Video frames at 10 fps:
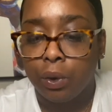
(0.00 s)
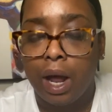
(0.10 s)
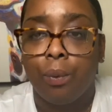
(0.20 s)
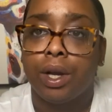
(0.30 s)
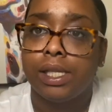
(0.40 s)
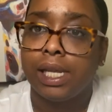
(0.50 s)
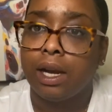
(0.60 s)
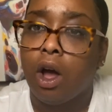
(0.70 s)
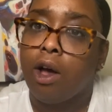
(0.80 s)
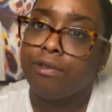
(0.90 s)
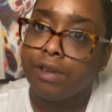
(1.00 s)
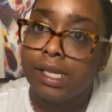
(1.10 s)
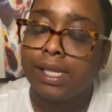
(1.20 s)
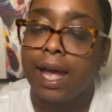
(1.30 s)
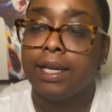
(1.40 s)
I worked in an
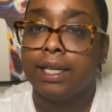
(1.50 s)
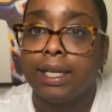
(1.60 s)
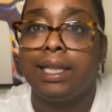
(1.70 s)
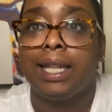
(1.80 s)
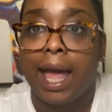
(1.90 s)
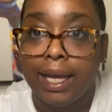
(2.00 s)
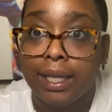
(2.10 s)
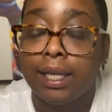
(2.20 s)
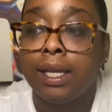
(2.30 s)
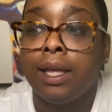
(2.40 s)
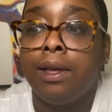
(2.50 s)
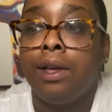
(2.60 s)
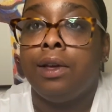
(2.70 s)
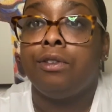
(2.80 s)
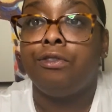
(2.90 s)
office, I did like
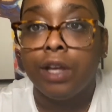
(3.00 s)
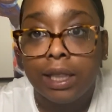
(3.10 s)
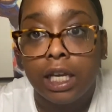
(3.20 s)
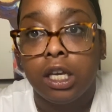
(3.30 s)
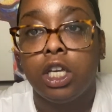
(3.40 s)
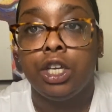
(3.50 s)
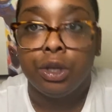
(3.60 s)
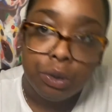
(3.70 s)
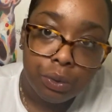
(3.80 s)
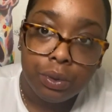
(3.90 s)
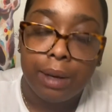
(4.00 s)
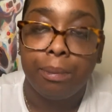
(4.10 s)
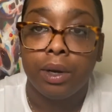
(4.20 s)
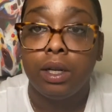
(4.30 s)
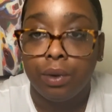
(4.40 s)
feeling cute and
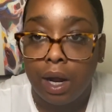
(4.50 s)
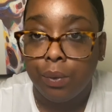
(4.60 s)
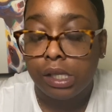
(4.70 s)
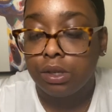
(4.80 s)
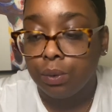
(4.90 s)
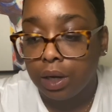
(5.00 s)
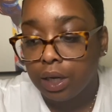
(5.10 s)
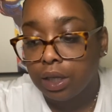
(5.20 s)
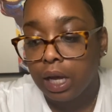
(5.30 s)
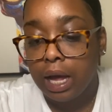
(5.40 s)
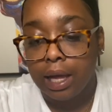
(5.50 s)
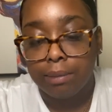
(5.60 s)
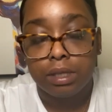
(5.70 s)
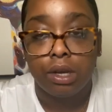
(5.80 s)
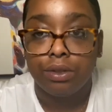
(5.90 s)
pretty when I went to work.
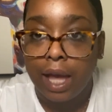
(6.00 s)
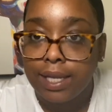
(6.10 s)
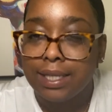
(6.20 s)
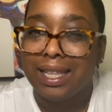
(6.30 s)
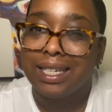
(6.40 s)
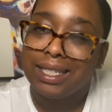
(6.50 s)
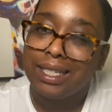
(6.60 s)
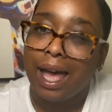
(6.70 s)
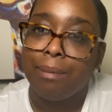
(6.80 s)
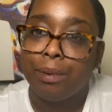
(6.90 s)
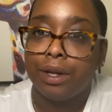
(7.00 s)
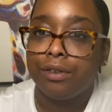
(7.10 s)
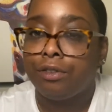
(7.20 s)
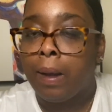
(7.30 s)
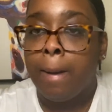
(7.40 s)
So that's this type
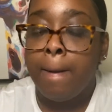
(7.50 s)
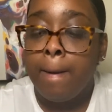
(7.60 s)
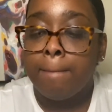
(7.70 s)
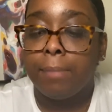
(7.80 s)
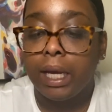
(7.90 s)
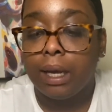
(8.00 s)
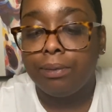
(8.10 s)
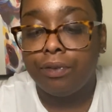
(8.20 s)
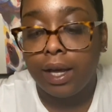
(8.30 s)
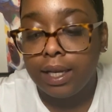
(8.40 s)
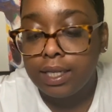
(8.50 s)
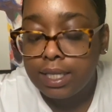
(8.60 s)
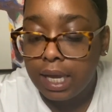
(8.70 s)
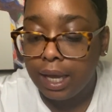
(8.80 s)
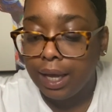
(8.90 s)
of makeup face.
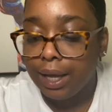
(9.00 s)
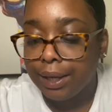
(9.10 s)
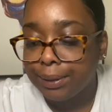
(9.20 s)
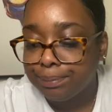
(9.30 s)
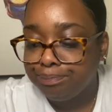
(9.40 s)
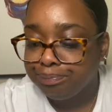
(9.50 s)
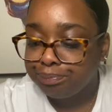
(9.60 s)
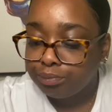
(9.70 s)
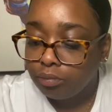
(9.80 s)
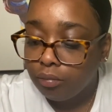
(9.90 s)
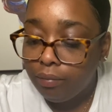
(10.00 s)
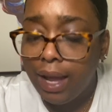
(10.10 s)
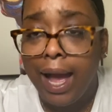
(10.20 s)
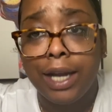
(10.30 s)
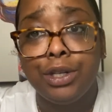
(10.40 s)

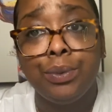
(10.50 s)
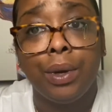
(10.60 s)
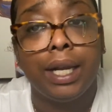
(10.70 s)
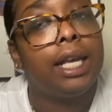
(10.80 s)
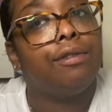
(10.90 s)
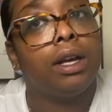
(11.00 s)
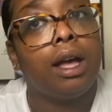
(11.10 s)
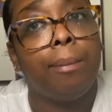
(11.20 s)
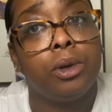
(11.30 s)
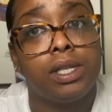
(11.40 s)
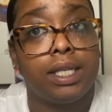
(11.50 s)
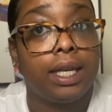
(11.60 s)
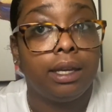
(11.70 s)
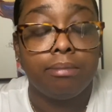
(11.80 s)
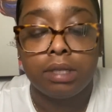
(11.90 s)
I do want to give a couple
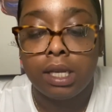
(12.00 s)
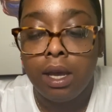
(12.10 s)
tips